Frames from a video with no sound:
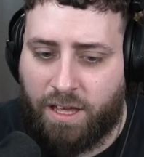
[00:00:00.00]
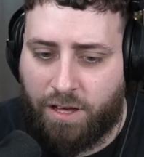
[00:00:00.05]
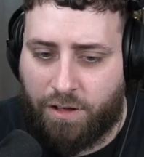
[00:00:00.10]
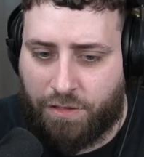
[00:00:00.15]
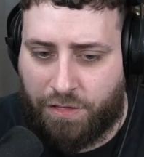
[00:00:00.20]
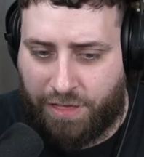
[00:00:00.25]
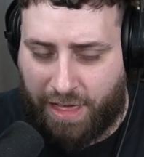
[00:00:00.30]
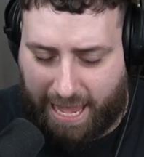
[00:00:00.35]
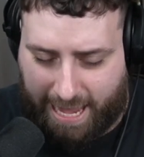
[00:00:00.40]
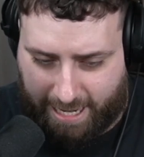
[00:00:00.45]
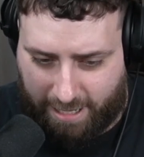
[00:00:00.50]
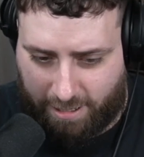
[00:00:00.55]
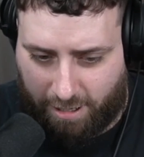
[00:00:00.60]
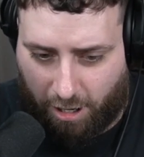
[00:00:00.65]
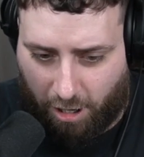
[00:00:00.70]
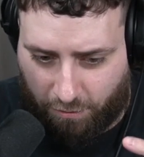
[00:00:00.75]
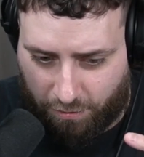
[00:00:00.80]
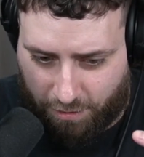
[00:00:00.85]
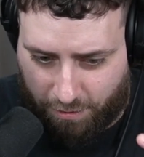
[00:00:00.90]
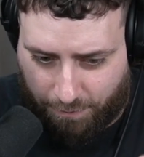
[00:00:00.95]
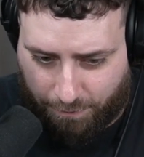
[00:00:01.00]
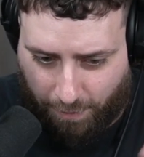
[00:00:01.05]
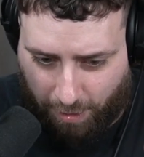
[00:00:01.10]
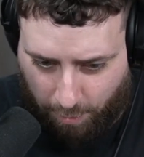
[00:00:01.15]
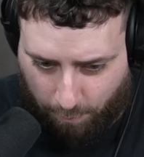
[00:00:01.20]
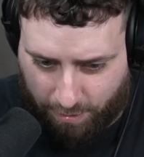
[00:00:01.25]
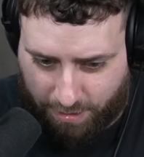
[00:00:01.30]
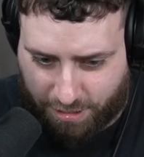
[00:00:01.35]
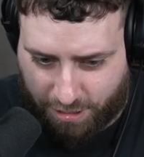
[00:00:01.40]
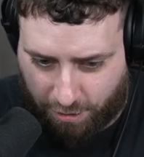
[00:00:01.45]
Then on the
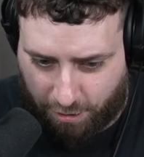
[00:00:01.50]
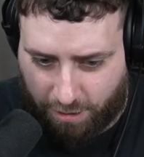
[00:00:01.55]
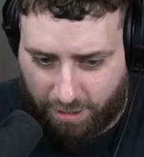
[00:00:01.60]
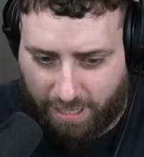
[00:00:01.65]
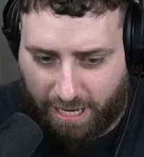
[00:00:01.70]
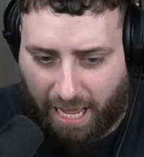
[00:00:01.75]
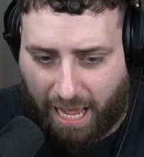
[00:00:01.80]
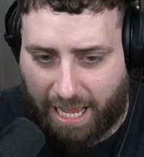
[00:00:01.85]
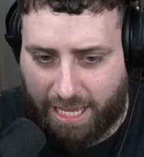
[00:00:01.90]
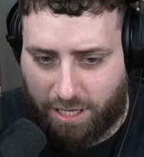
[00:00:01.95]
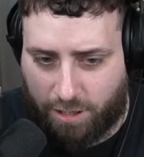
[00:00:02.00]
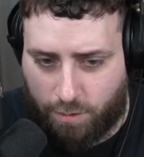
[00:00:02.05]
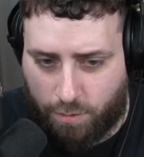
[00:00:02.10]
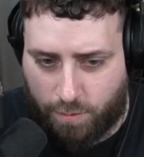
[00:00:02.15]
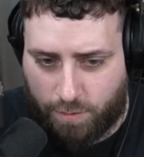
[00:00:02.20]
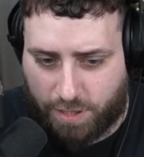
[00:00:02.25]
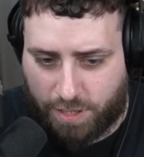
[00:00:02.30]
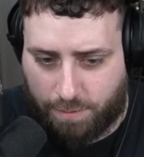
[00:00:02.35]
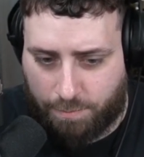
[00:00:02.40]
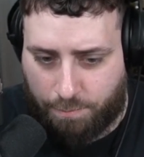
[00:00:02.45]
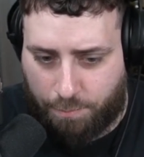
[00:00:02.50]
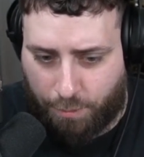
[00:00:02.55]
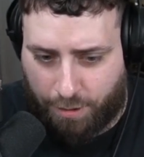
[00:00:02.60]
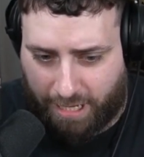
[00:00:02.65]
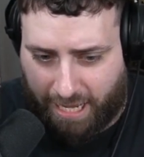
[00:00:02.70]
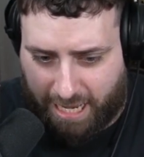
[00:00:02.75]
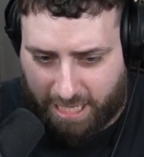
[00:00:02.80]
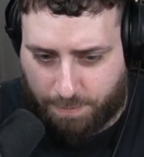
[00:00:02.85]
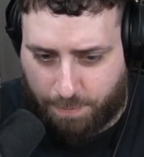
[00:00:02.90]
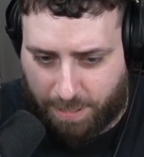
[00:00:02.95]
following turn, I use Budding
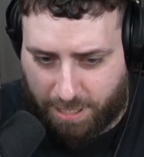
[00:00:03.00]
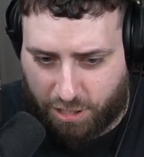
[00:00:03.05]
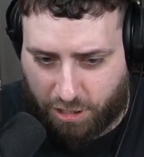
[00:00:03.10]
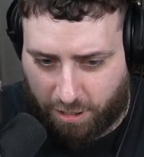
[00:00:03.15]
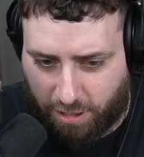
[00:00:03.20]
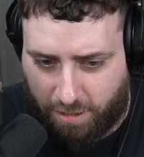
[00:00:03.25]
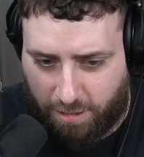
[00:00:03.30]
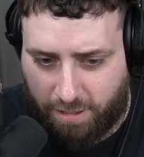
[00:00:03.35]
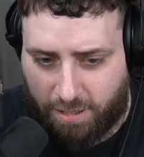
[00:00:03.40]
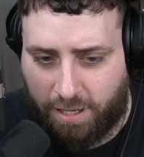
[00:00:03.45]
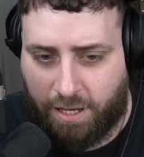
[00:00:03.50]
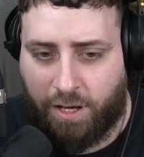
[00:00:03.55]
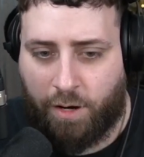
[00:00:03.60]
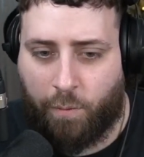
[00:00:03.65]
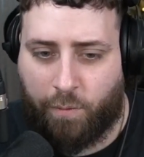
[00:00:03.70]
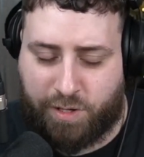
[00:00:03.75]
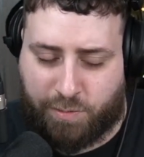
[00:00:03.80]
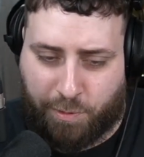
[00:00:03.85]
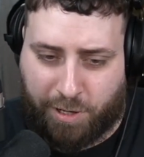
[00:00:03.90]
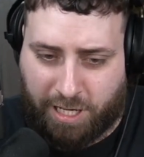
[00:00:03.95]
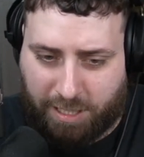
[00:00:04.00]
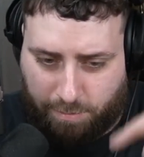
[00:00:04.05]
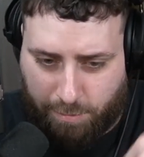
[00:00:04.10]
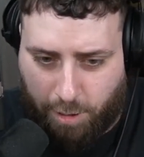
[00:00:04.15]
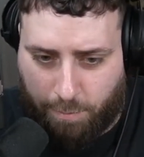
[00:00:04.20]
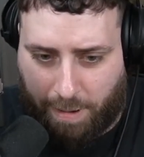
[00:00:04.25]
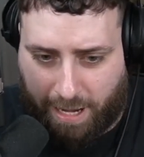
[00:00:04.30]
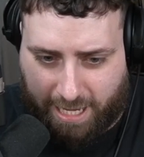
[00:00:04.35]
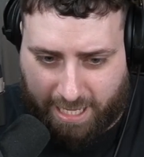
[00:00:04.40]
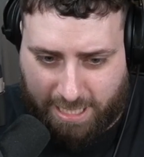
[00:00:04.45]
Expeditioner, which brings me
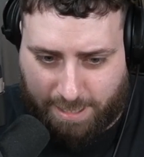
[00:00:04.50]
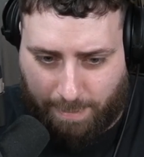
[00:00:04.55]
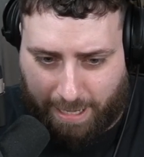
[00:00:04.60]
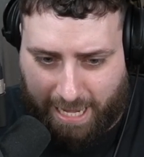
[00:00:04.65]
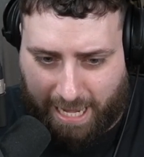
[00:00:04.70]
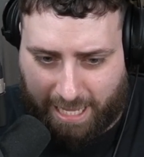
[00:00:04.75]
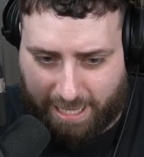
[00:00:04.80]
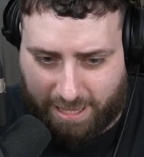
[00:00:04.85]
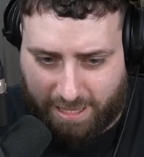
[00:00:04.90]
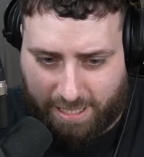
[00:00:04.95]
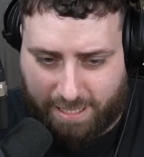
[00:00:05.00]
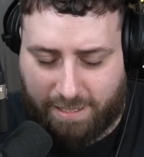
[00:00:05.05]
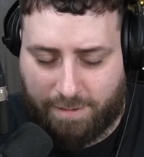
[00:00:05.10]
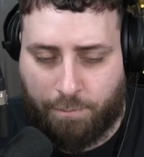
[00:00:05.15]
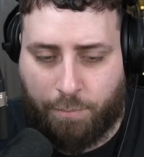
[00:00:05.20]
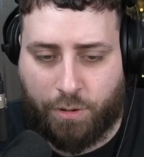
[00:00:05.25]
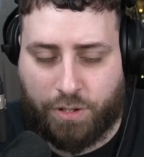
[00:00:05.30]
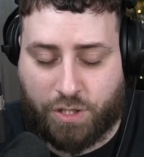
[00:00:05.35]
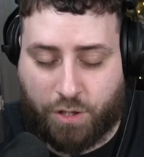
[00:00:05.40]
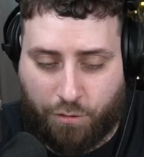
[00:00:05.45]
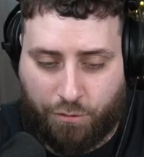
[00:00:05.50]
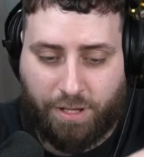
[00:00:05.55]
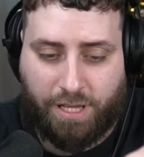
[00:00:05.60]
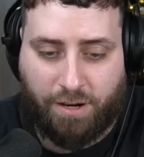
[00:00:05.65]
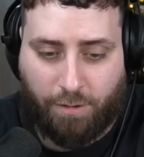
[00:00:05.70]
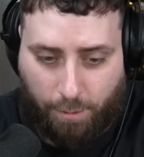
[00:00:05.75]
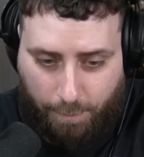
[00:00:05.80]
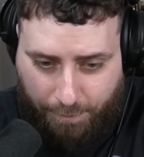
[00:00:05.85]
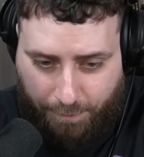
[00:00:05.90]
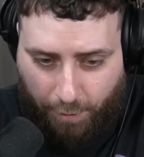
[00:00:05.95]
back into my hand, puts Corellia
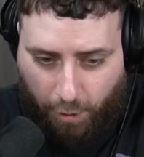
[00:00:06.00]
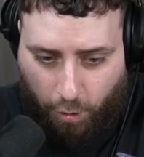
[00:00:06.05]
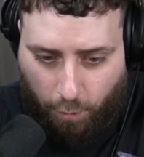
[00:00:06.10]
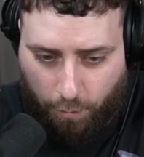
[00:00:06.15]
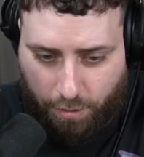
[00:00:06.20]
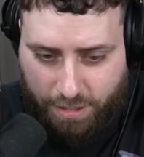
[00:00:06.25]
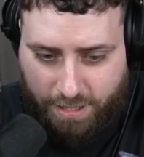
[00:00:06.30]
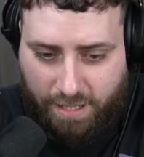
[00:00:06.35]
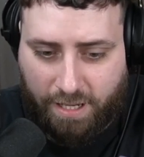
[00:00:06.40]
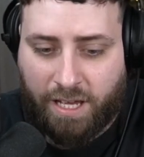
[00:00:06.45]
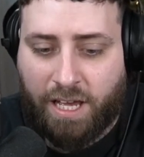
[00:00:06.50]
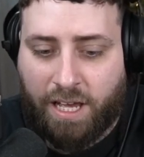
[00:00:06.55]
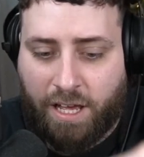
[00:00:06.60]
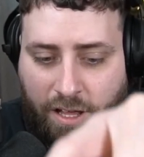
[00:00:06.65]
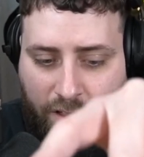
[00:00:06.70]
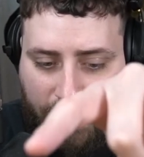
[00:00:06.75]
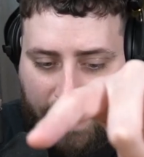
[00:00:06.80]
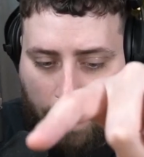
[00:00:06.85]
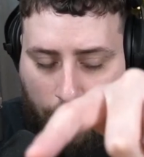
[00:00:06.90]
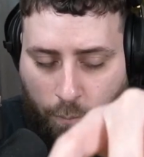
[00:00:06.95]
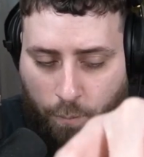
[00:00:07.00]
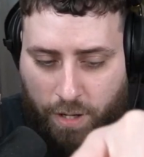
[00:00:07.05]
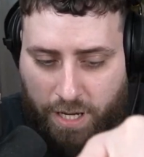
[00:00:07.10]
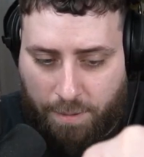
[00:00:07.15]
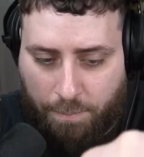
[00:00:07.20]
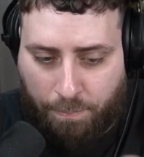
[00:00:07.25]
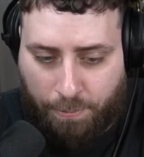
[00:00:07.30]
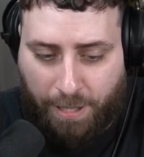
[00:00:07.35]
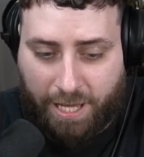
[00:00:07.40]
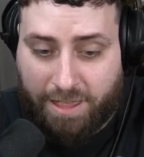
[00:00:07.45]
up forward. Then we
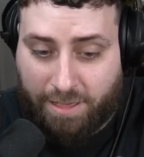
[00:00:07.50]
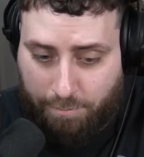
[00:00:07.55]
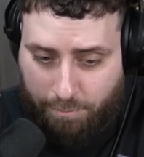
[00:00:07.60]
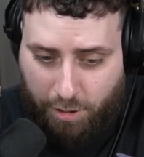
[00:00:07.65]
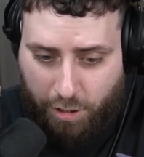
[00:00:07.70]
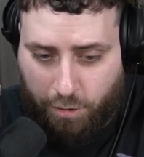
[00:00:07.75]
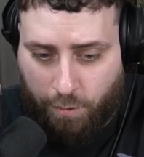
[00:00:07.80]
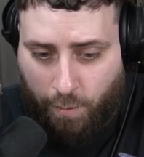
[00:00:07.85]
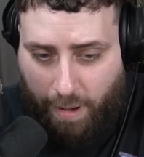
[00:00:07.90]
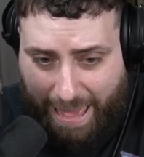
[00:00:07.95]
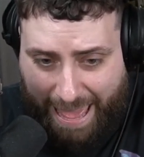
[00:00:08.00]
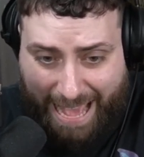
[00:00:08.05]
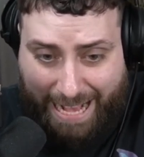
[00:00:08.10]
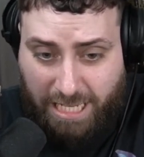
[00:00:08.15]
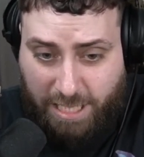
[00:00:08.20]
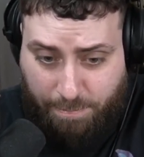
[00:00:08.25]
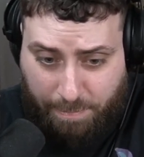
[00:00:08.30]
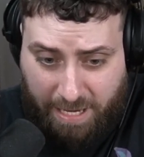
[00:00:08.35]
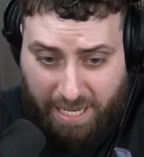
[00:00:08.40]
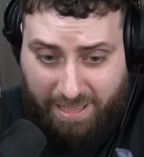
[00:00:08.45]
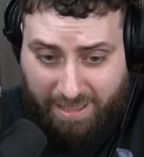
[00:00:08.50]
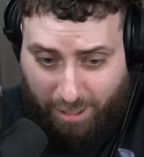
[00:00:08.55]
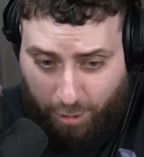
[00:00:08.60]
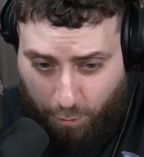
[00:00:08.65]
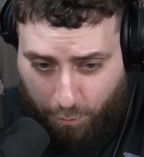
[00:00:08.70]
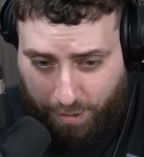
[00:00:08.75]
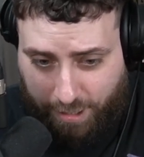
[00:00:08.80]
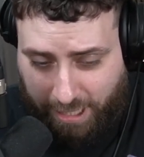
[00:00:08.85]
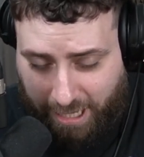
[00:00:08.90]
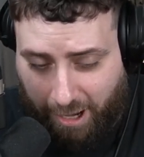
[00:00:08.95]
play the Mew, X-speed the
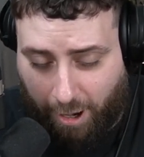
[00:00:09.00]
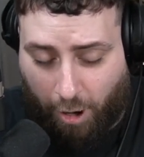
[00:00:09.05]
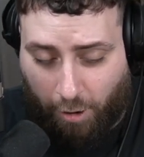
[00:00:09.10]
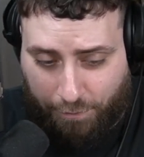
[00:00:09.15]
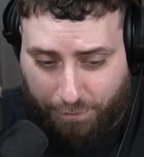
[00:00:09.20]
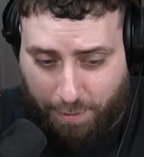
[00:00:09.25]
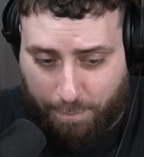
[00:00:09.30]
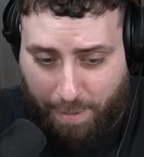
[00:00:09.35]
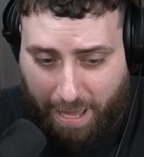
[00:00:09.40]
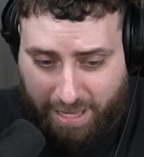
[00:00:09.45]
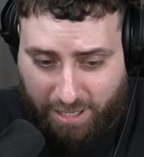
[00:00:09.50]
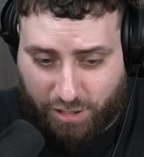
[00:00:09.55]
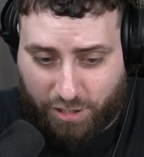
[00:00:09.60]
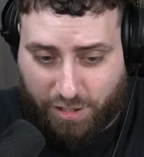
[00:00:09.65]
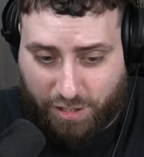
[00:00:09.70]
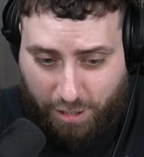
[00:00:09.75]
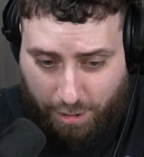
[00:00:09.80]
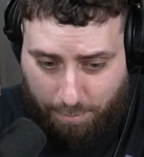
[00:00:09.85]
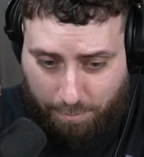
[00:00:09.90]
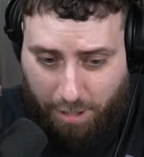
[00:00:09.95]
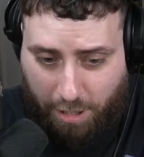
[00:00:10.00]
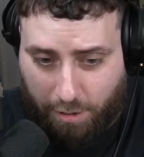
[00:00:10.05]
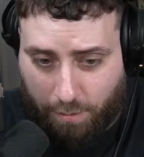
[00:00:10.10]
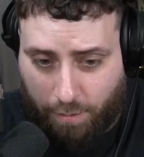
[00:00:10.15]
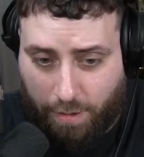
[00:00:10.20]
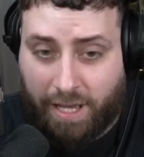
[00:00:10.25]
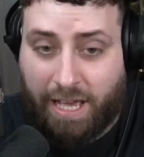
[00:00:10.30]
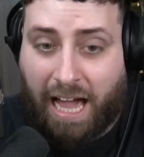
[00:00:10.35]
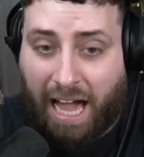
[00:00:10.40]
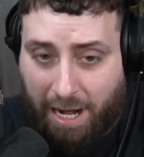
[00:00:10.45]
Corellia off the bench to the Mew,
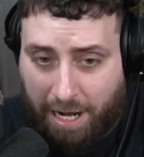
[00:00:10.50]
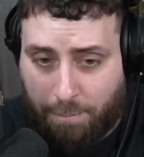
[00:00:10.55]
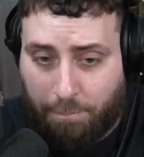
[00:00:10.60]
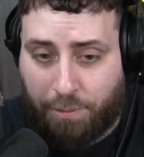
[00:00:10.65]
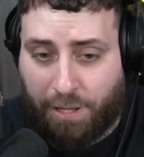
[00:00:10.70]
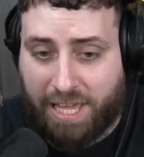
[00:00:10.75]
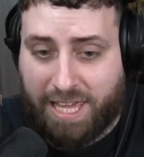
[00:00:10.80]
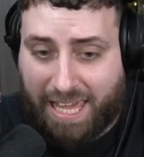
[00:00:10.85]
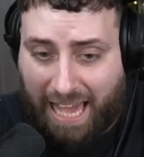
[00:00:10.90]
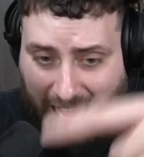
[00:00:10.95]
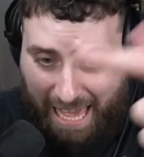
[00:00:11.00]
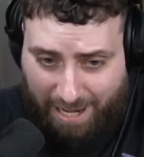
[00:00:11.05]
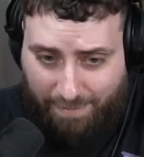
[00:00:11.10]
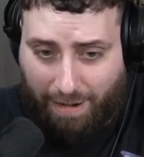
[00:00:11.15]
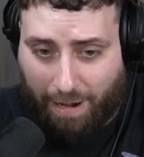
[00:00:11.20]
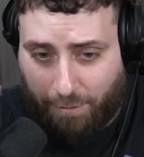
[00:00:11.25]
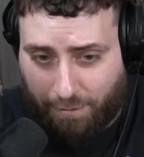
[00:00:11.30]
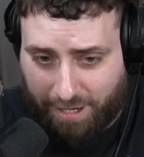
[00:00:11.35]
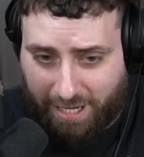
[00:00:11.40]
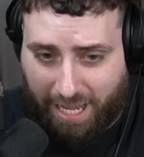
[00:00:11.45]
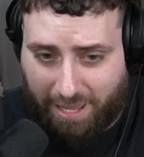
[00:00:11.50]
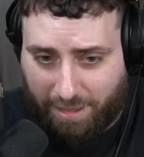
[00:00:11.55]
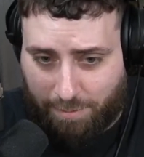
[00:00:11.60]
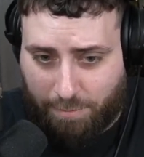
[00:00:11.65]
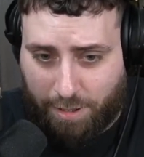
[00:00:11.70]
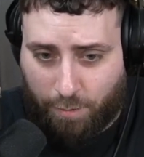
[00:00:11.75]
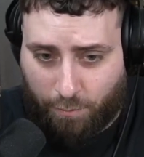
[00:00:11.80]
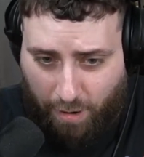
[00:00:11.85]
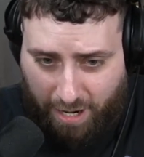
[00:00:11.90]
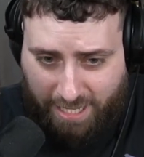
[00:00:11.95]
and then play Gardevoir and get the
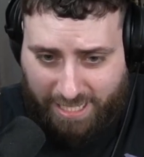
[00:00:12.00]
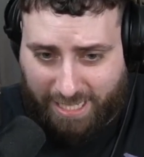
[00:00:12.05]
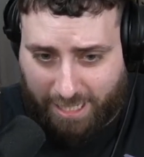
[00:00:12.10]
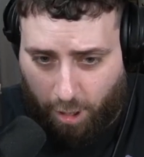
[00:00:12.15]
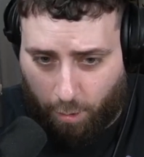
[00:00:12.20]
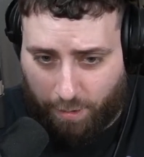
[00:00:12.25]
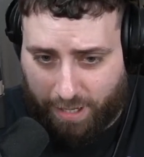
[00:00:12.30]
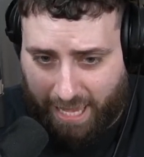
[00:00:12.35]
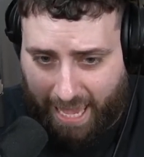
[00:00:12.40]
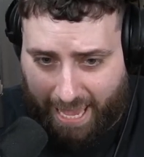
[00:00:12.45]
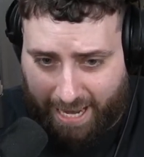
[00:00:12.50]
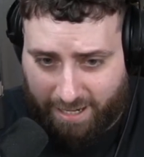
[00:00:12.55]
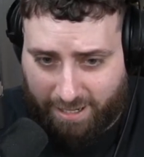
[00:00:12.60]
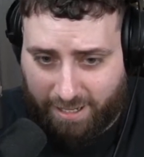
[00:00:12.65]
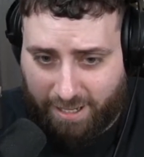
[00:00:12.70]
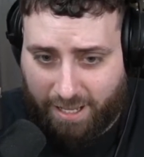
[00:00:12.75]
Mew ready to go again.